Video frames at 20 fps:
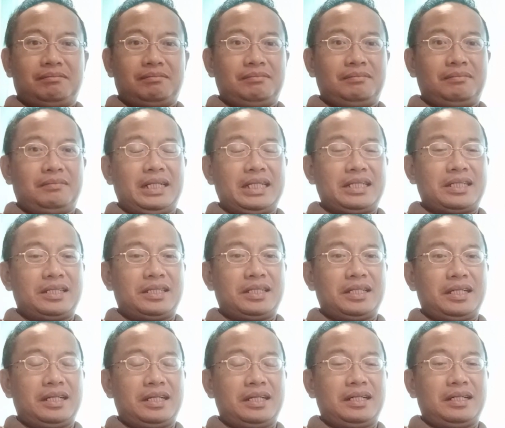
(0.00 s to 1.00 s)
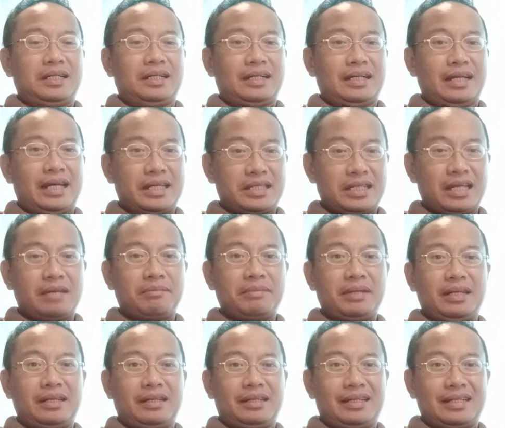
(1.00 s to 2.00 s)
But as I've
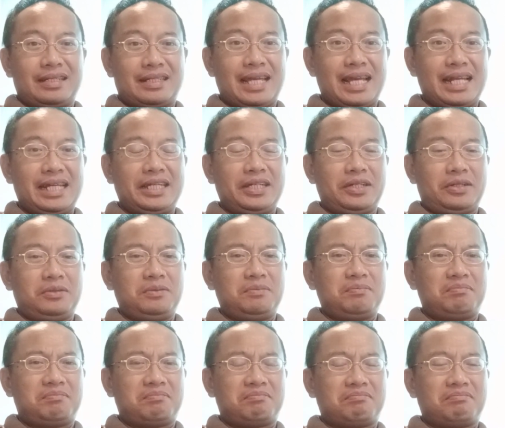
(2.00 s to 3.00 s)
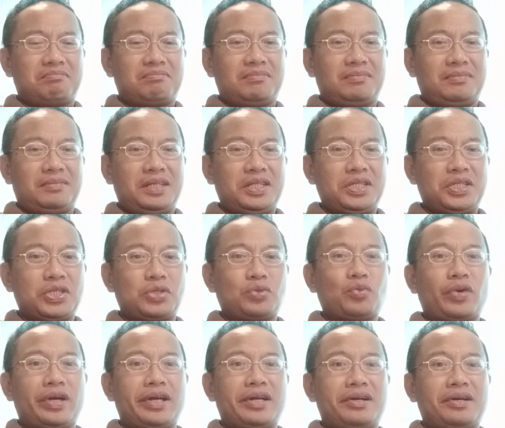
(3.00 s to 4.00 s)
been telling you, this is
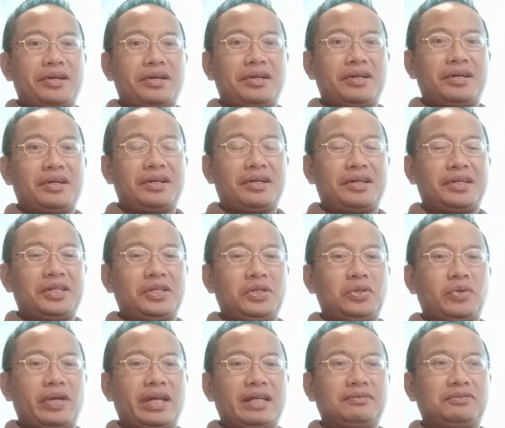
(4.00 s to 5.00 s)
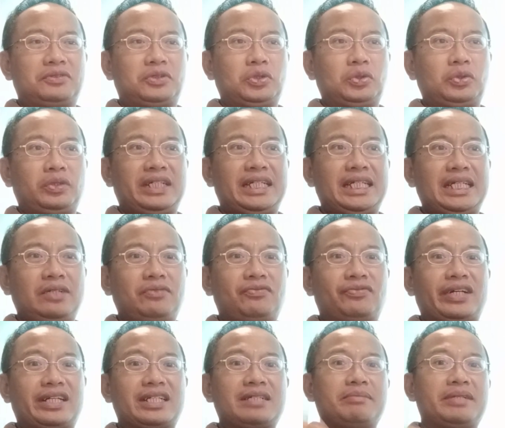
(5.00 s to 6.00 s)
where you have to give
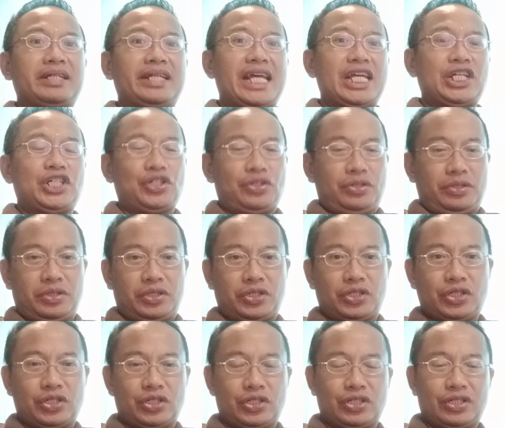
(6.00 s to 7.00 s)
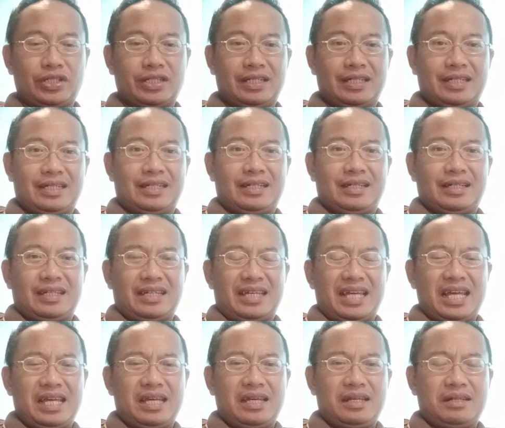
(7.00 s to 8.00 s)
recommendations.
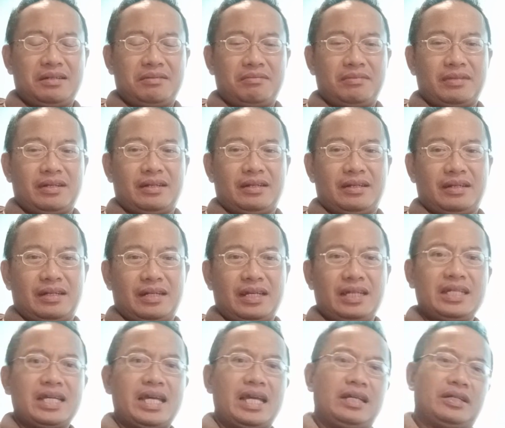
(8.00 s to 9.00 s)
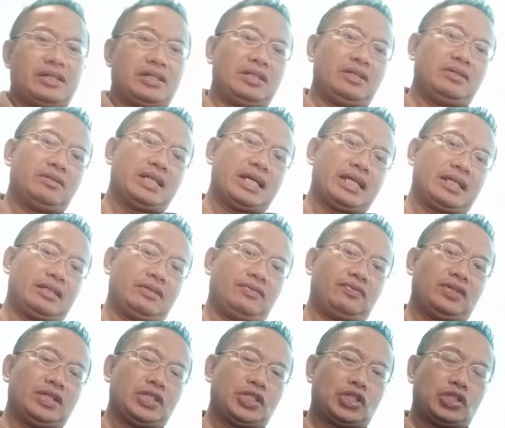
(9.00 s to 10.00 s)
And again, like the
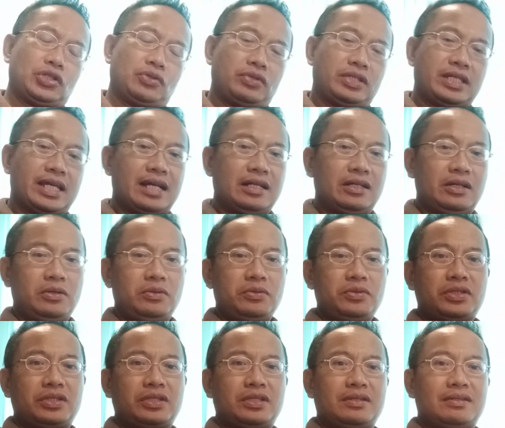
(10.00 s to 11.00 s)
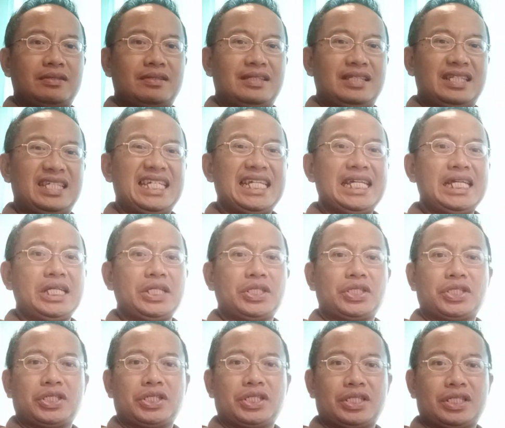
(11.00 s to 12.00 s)
first 2 CLOs,
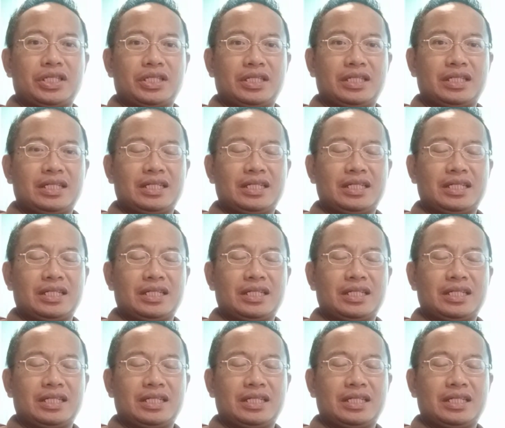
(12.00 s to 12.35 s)
these